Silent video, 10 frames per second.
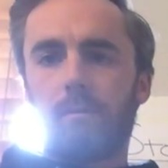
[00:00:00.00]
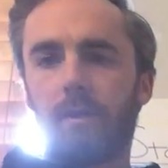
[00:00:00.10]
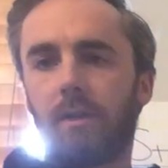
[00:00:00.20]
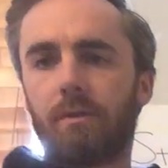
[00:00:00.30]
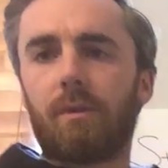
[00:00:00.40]

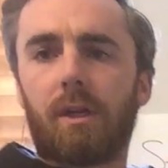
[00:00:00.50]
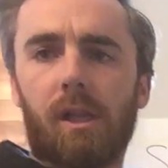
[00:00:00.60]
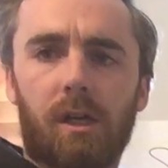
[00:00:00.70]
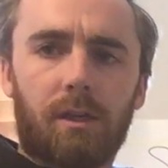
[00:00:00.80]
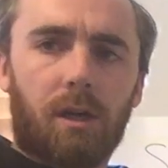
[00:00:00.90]
We don't do it a
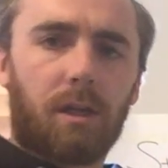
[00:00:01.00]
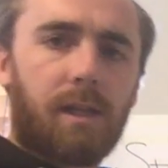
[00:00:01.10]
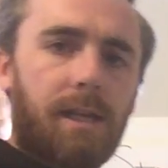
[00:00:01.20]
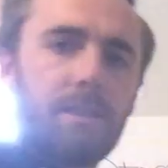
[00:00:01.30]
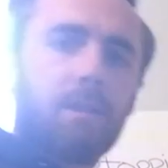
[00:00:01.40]
lot in our
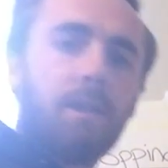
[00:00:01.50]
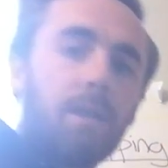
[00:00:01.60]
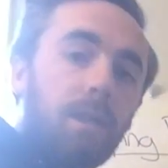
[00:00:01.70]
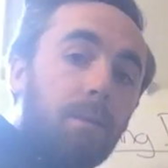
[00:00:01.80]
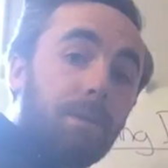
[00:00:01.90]
class.
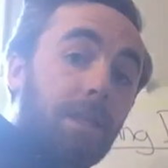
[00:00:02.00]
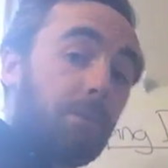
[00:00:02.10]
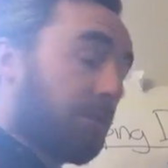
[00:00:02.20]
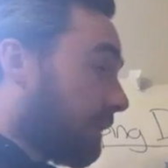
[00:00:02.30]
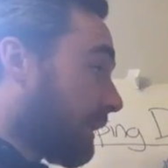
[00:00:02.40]
But
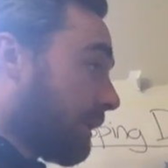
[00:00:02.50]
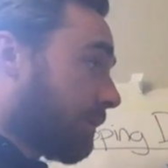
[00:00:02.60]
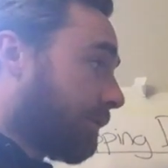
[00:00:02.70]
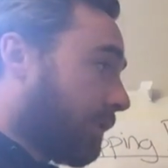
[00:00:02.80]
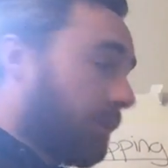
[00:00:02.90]
that'll be really
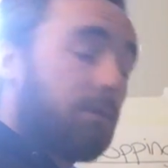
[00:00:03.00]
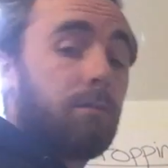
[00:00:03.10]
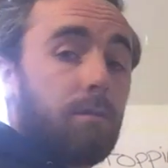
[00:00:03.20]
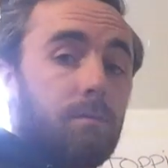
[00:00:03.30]
useful.